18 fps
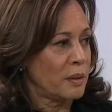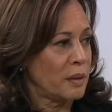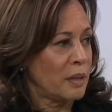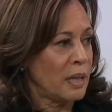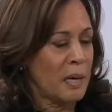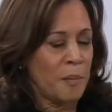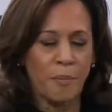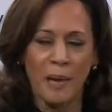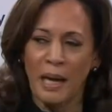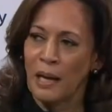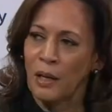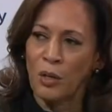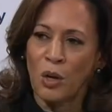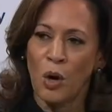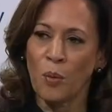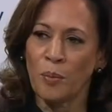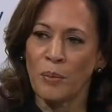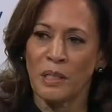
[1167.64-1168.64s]
And make
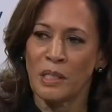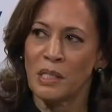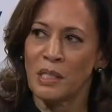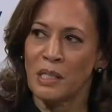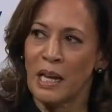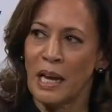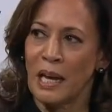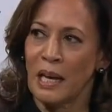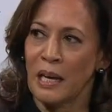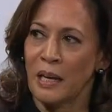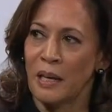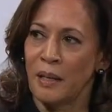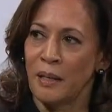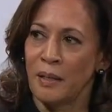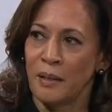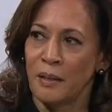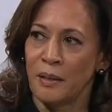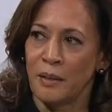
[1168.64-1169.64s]
no mistake,
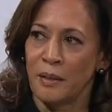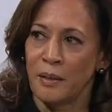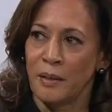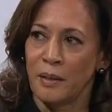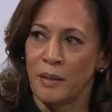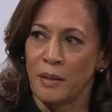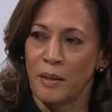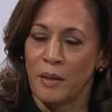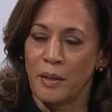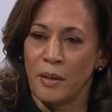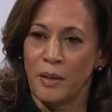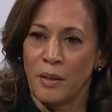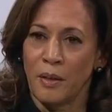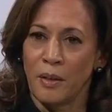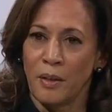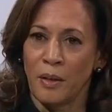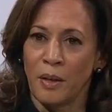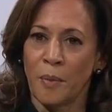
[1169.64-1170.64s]

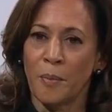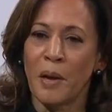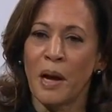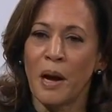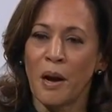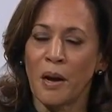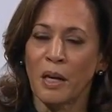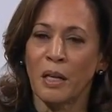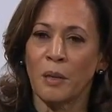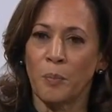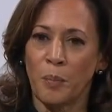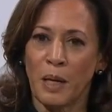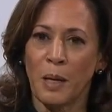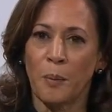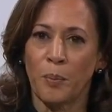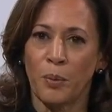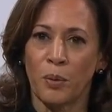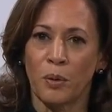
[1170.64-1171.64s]
the American
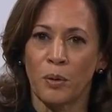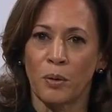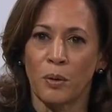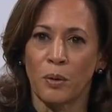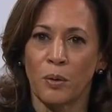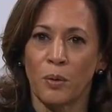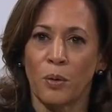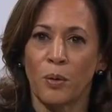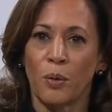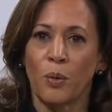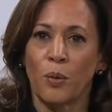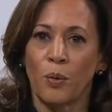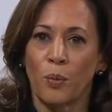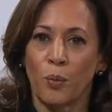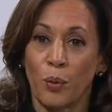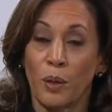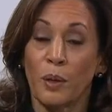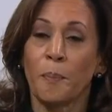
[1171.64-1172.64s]
people
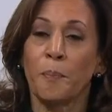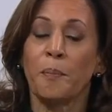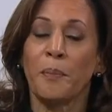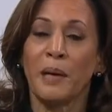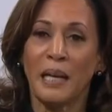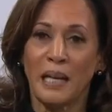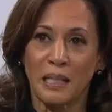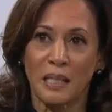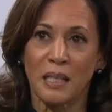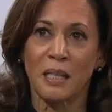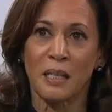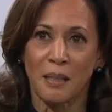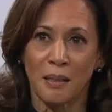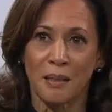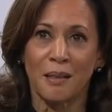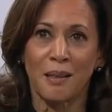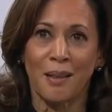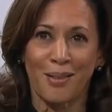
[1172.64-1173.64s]
will
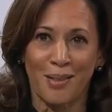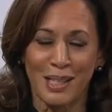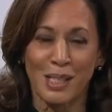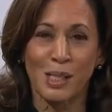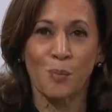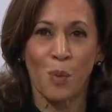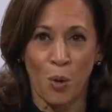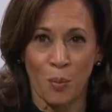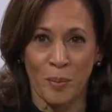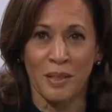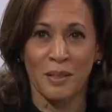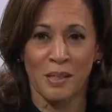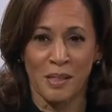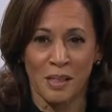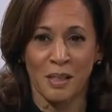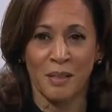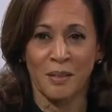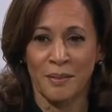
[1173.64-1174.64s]
meet this
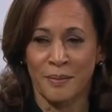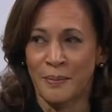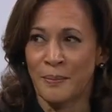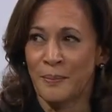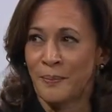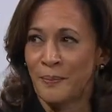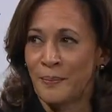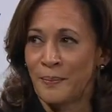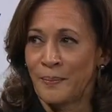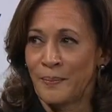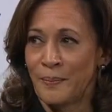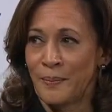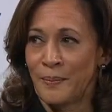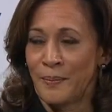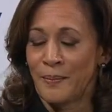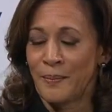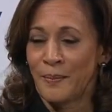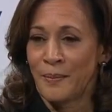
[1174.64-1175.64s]
moment.
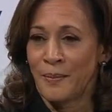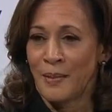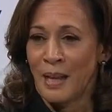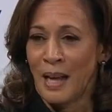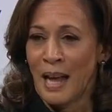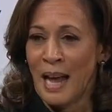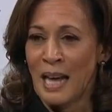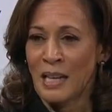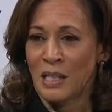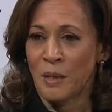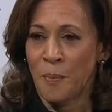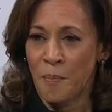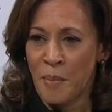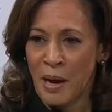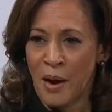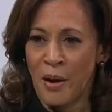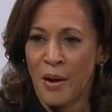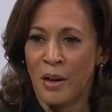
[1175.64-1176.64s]
And
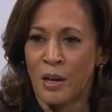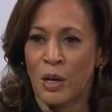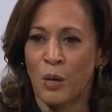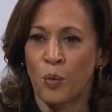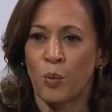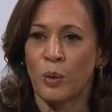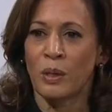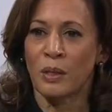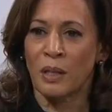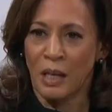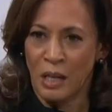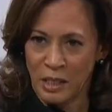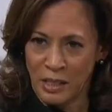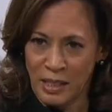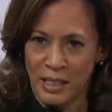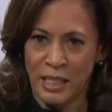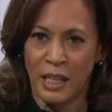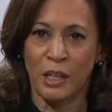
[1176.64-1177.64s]
America will
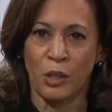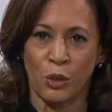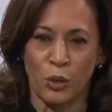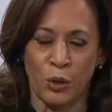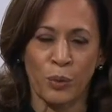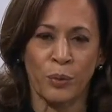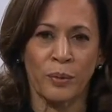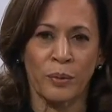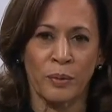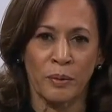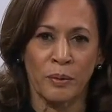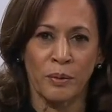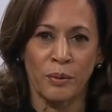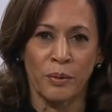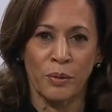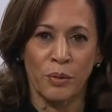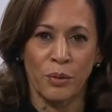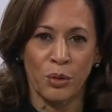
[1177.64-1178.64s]
continue
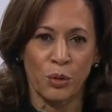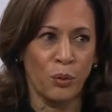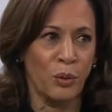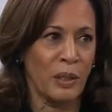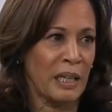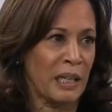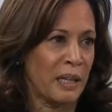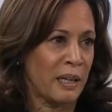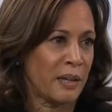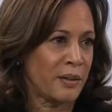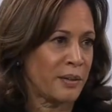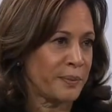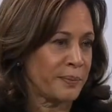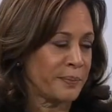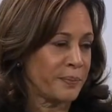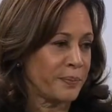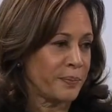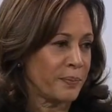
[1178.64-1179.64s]
to lead.
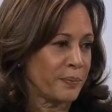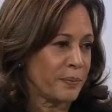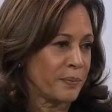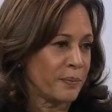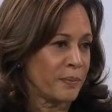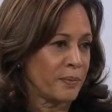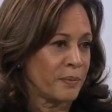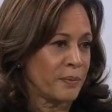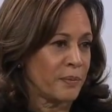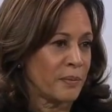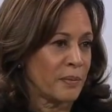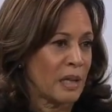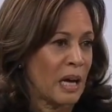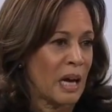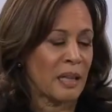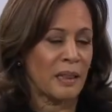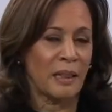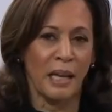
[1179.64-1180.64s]

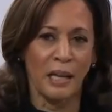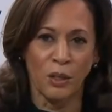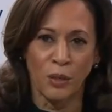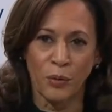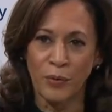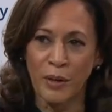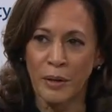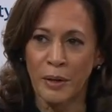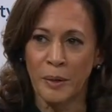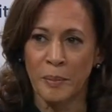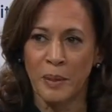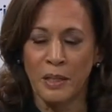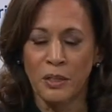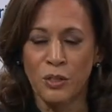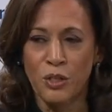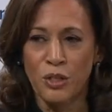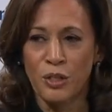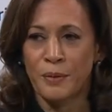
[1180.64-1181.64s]
I thank you very
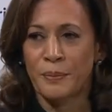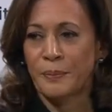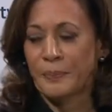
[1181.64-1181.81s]
much.